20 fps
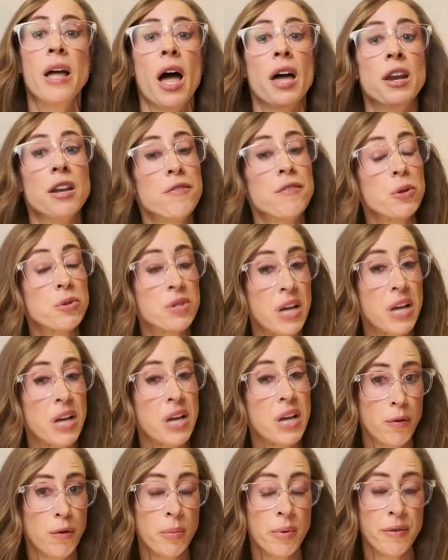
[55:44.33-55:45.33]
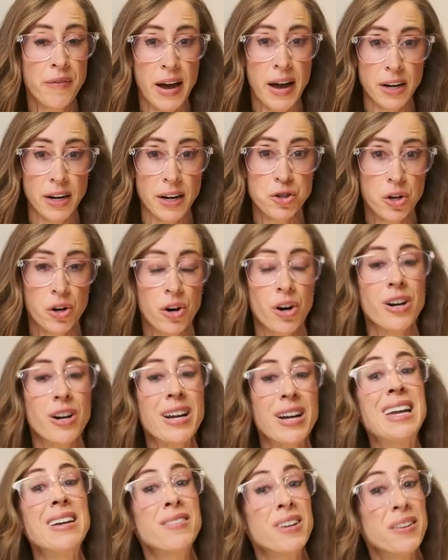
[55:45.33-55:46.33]
And if there's any form of added sugar,
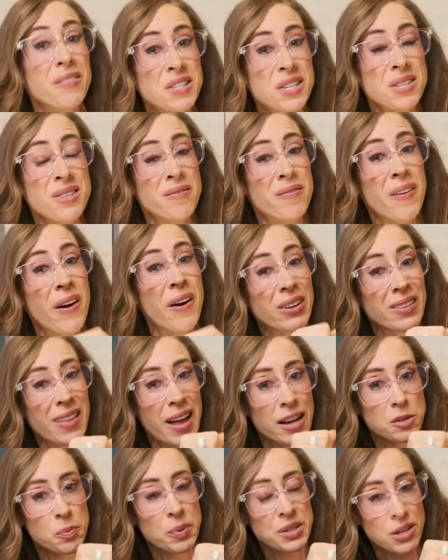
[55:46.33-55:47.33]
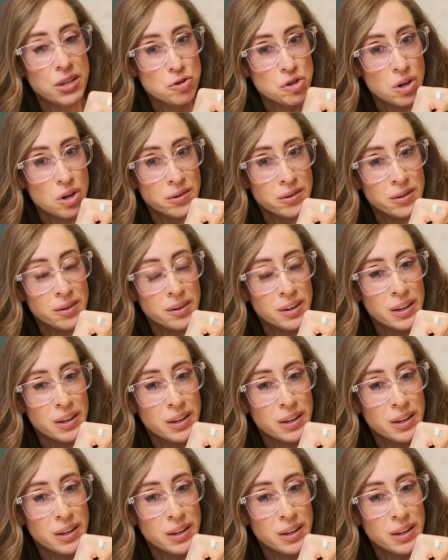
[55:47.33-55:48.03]
even if it's in the very last position,